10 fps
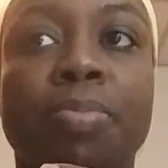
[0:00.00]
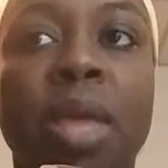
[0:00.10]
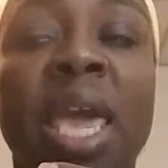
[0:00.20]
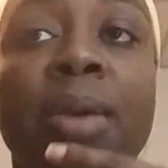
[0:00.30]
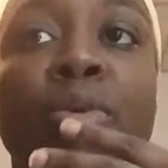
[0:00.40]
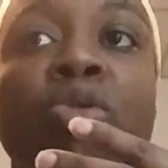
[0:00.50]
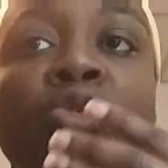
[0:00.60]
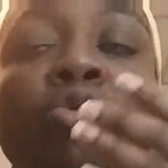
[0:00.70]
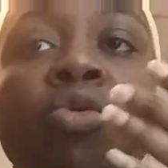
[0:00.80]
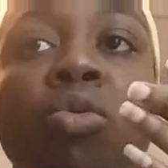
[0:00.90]
able
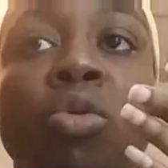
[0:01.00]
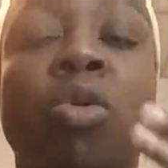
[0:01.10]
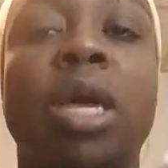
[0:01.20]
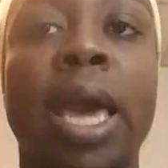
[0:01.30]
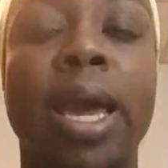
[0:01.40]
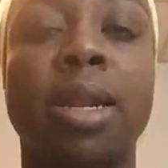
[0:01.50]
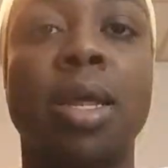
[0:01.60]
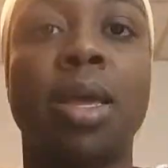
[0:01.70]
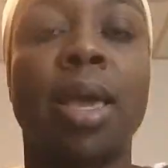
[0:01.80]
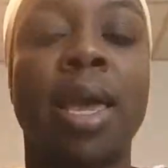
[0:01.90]
to look at
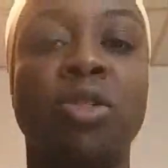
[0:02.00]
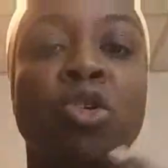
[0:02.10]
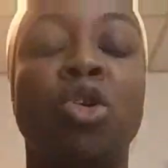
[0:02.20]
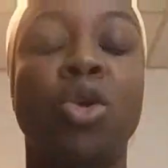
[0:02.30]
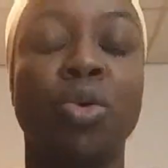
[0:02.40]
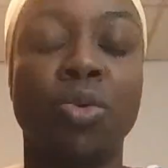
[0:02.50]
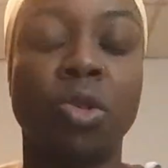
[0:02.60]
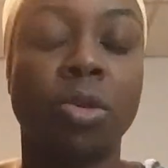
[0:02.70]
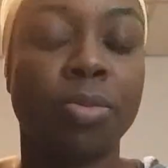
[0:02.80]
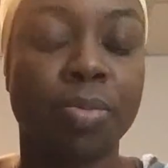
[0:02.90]
and to use.